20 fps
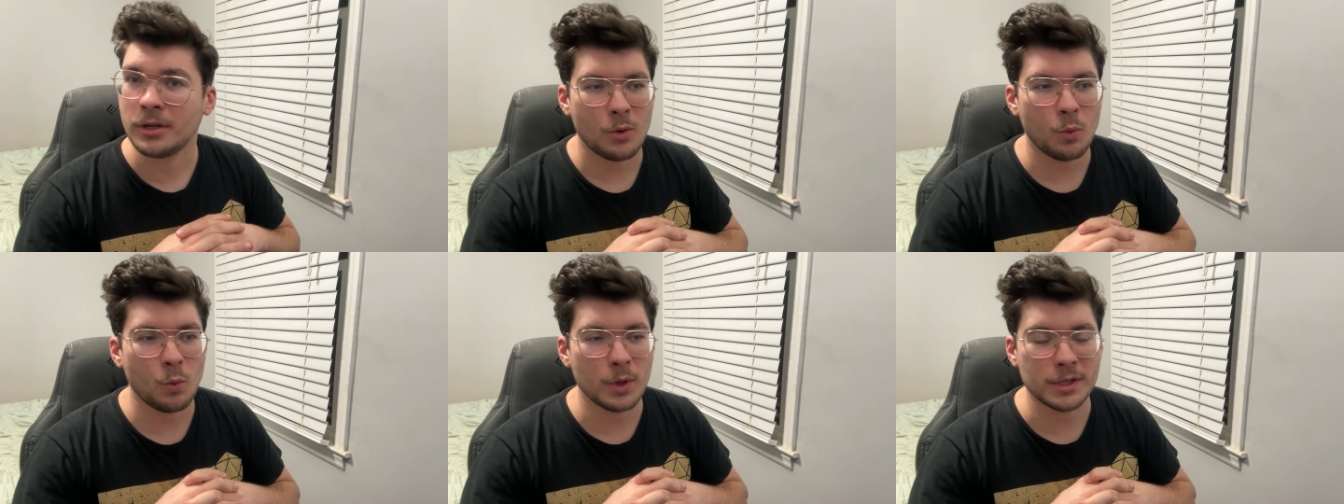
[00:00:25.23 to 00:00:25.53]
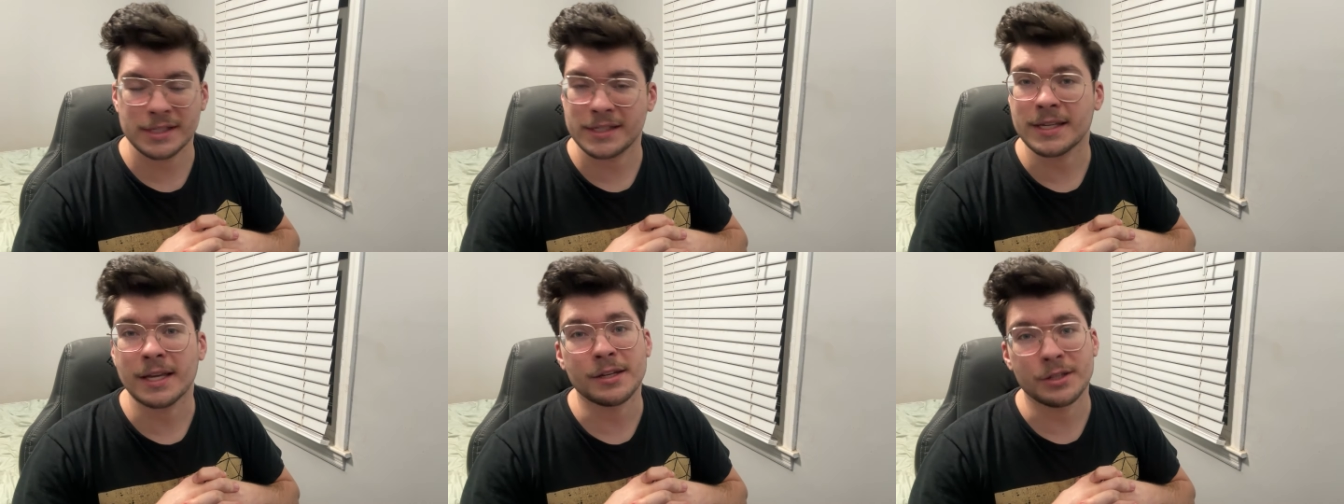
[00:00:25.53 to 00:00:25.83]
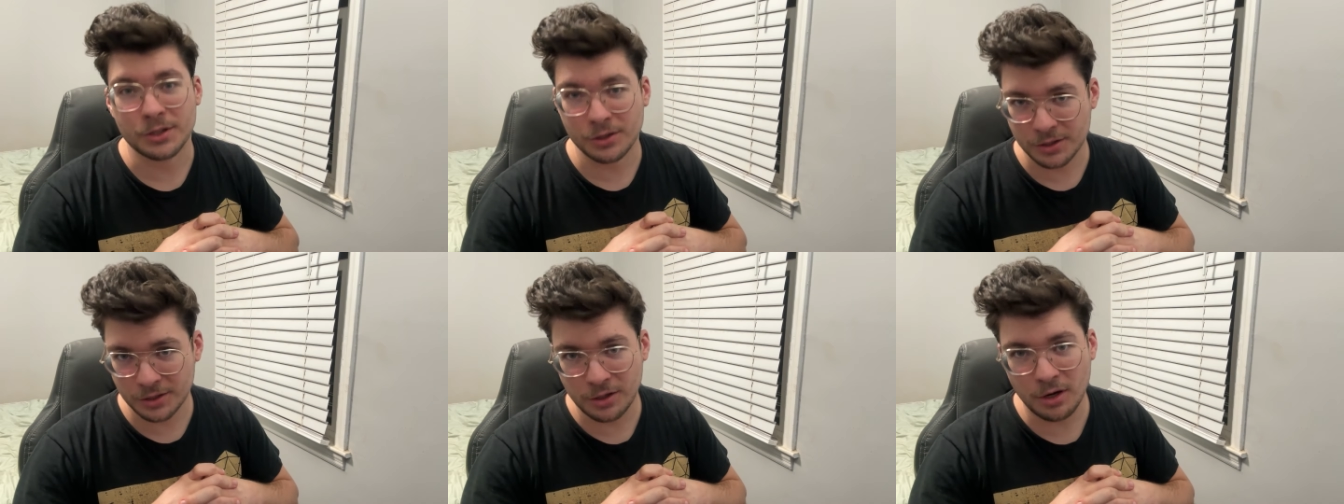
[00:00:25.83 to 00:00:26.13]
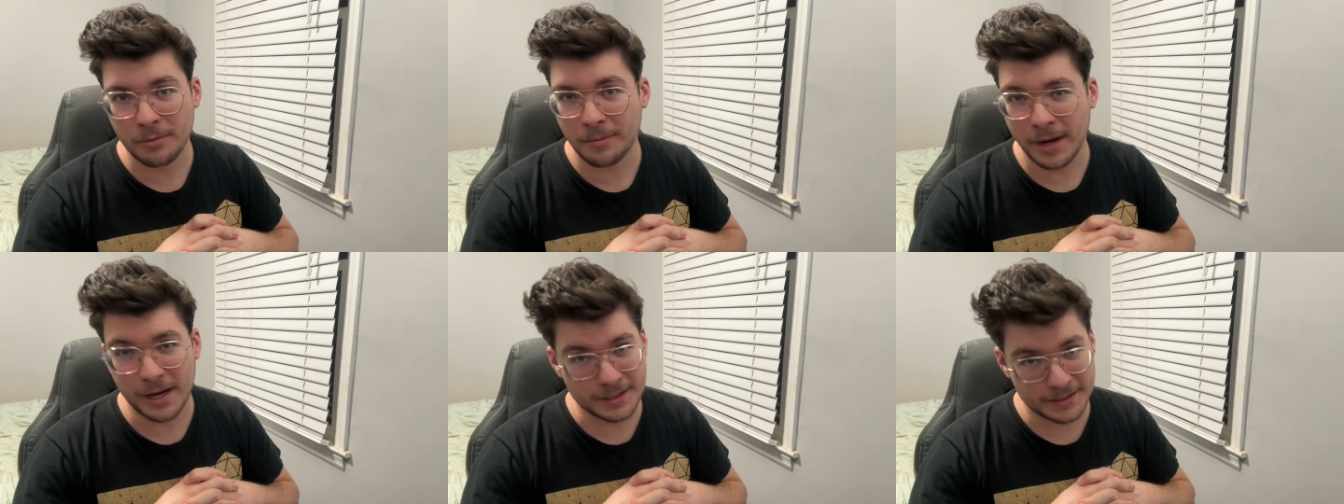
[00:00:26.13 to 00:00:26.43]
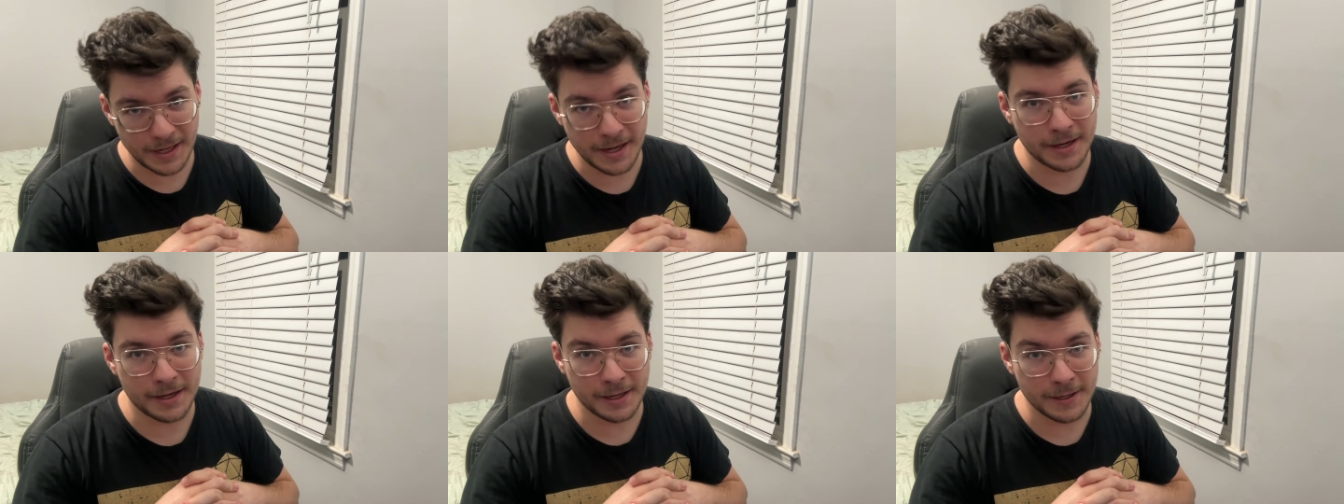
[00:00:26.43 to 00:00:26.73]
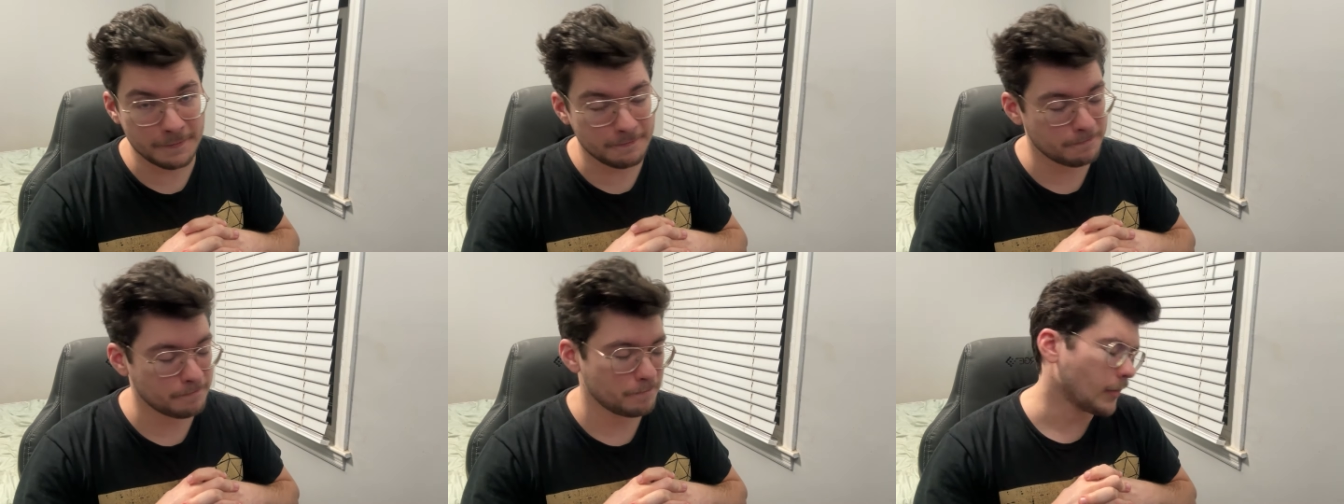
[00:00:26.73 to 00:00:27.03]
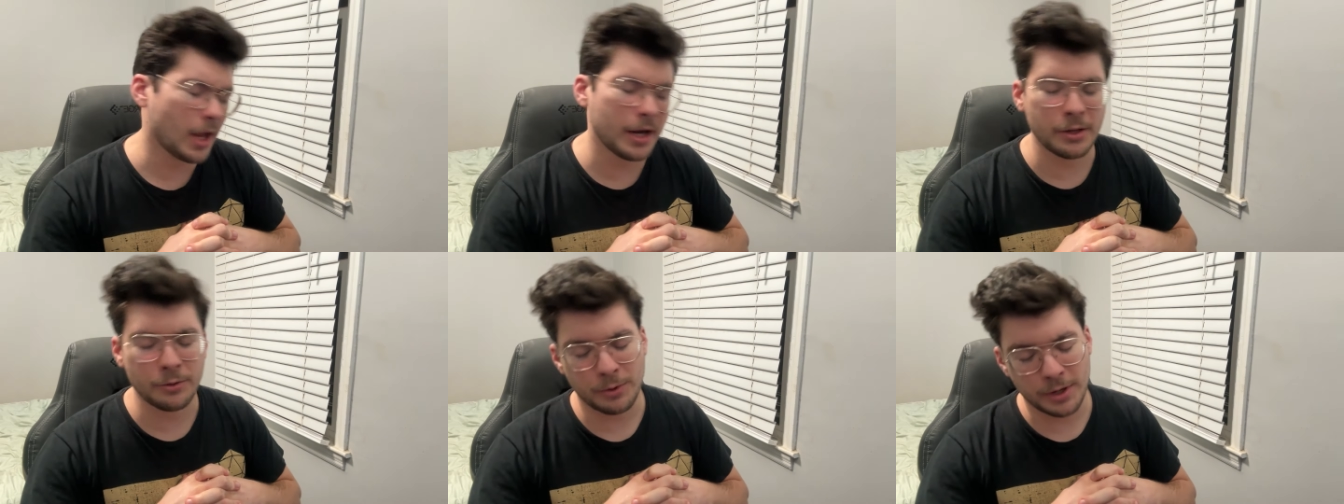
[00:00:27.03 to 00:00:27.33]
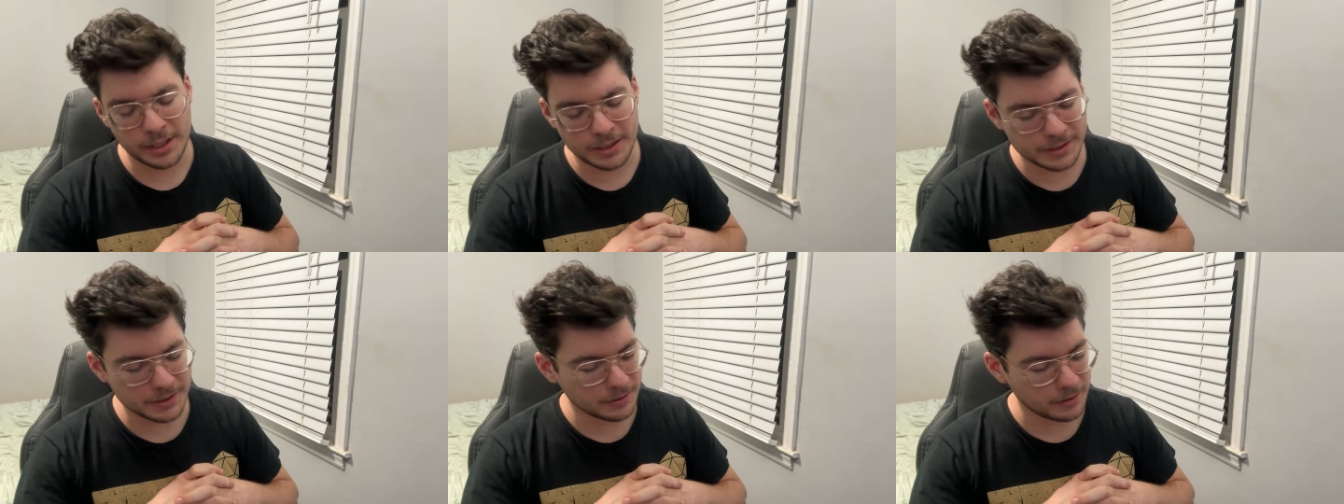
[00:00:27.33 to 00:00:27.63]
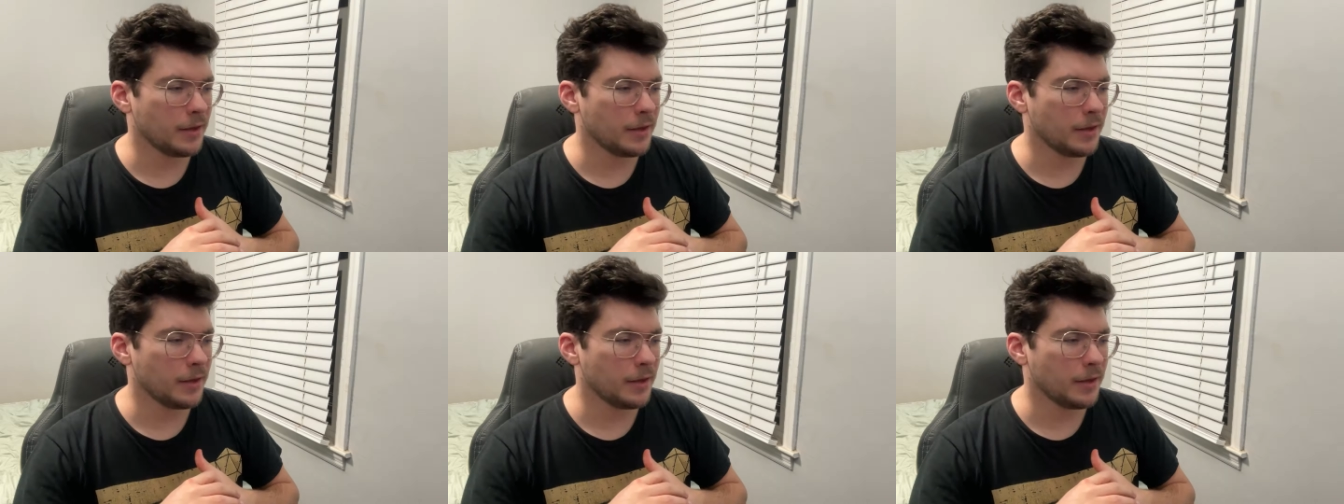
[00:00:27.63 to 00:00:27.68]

was sent to Starbase 80 anyways,